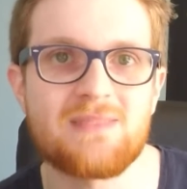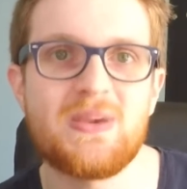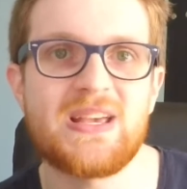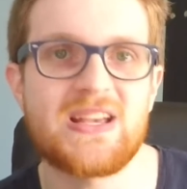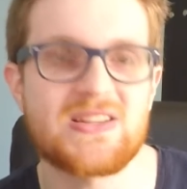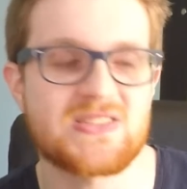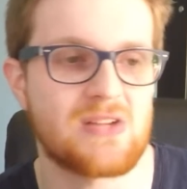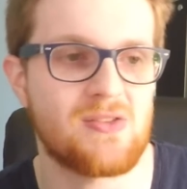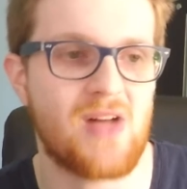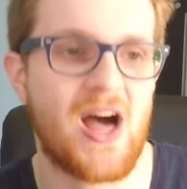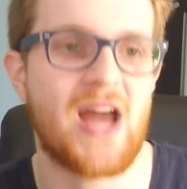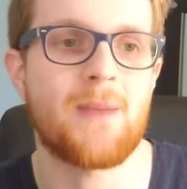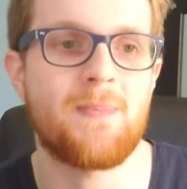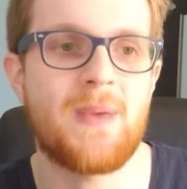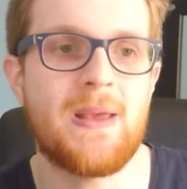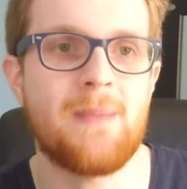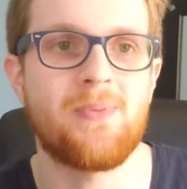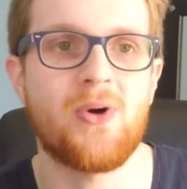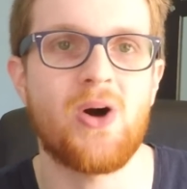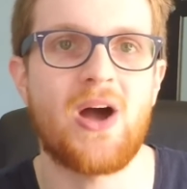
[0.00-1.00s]
because a lot of
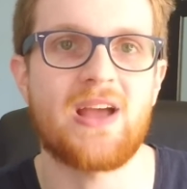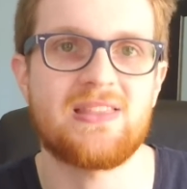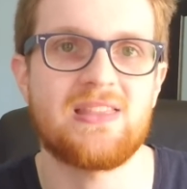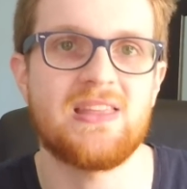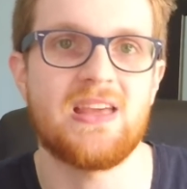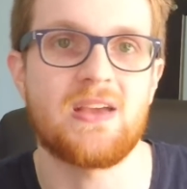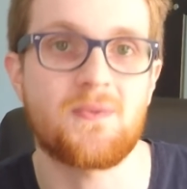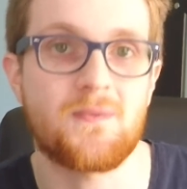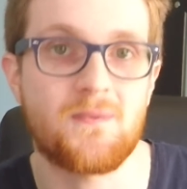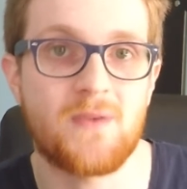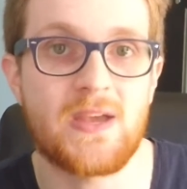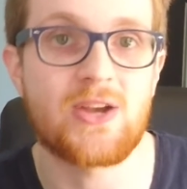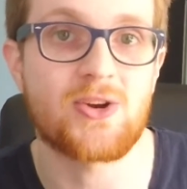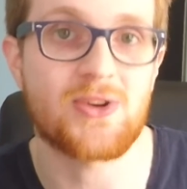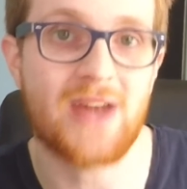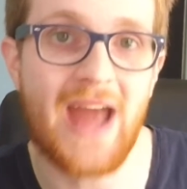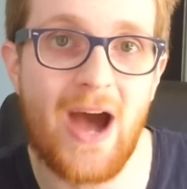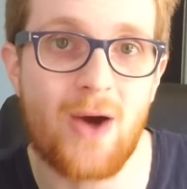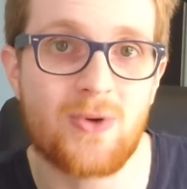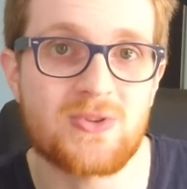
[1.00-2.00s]
people, I think,
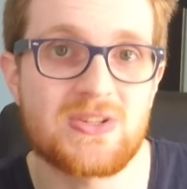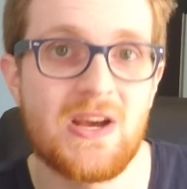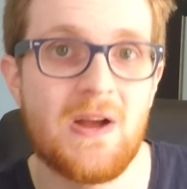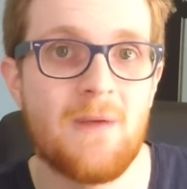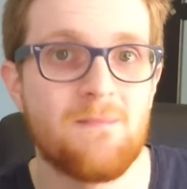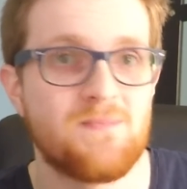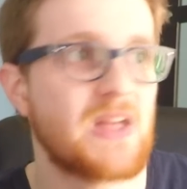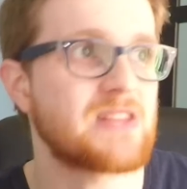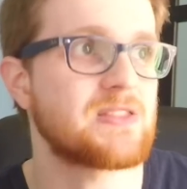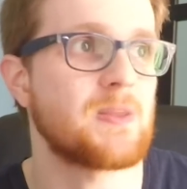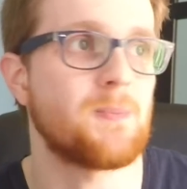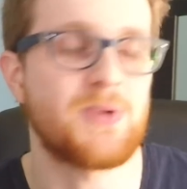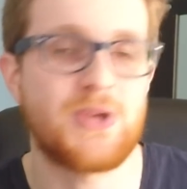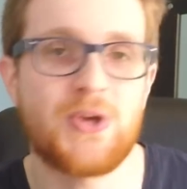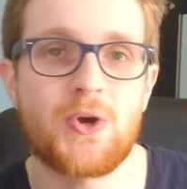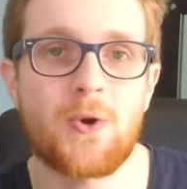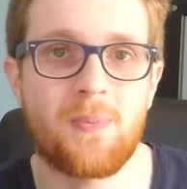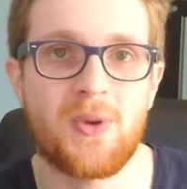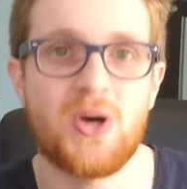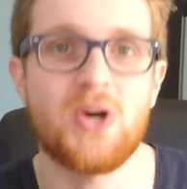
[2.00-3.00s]
figured out that the
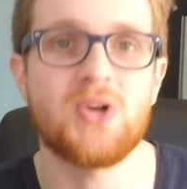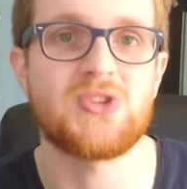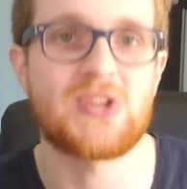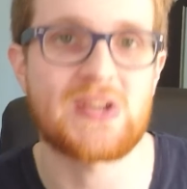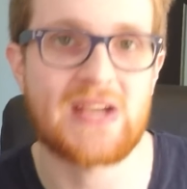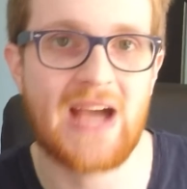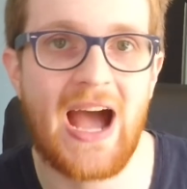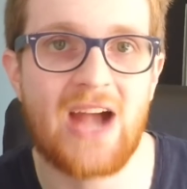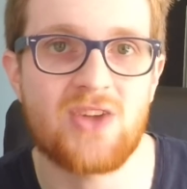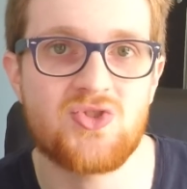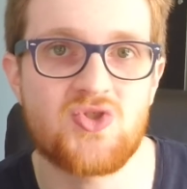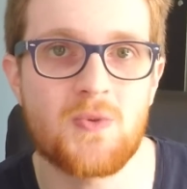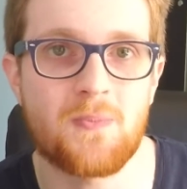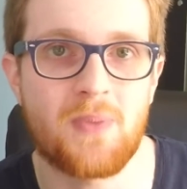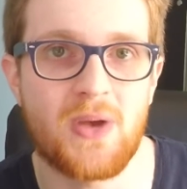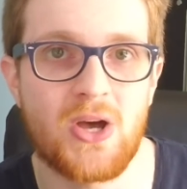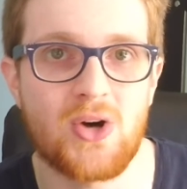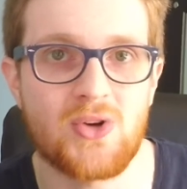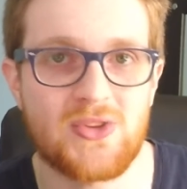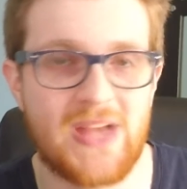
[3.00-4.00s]
Pure build, the Kaiju
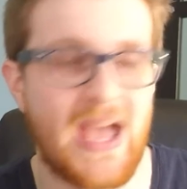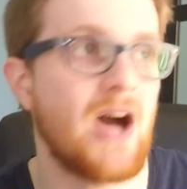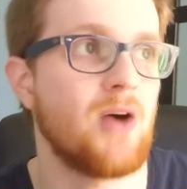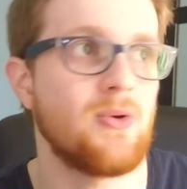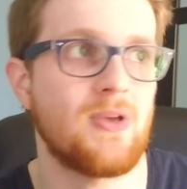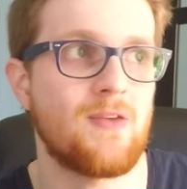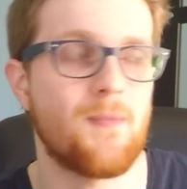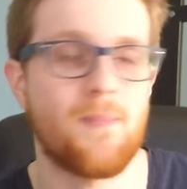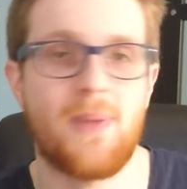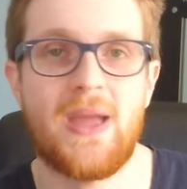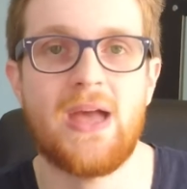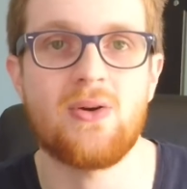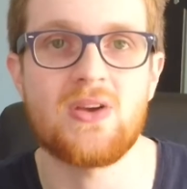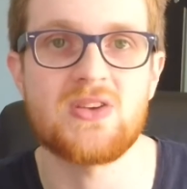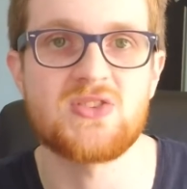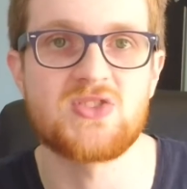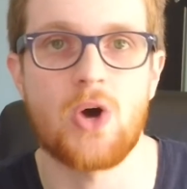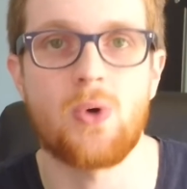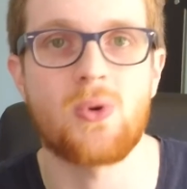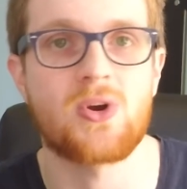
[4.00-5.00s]
build, hell, even
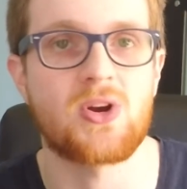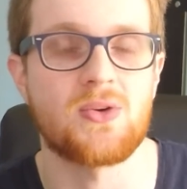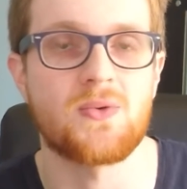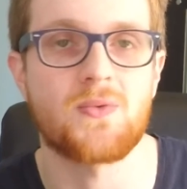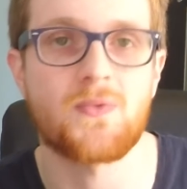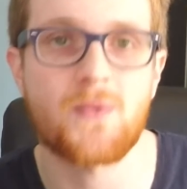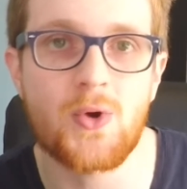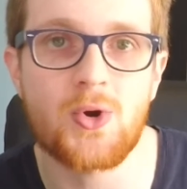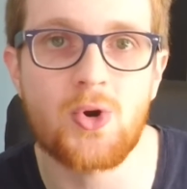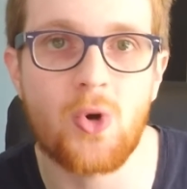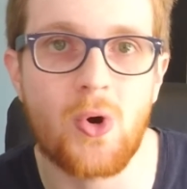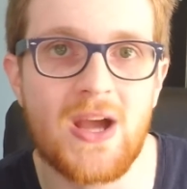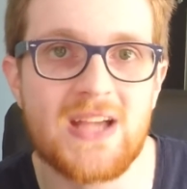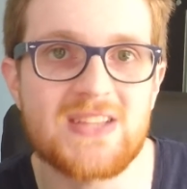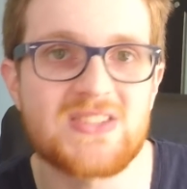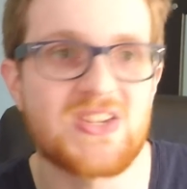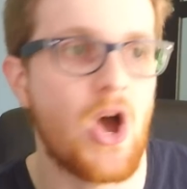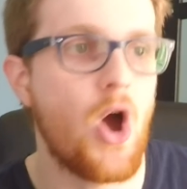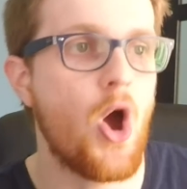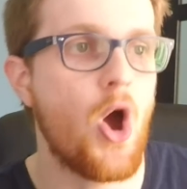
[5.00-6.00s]
Paleozoic or Infernoids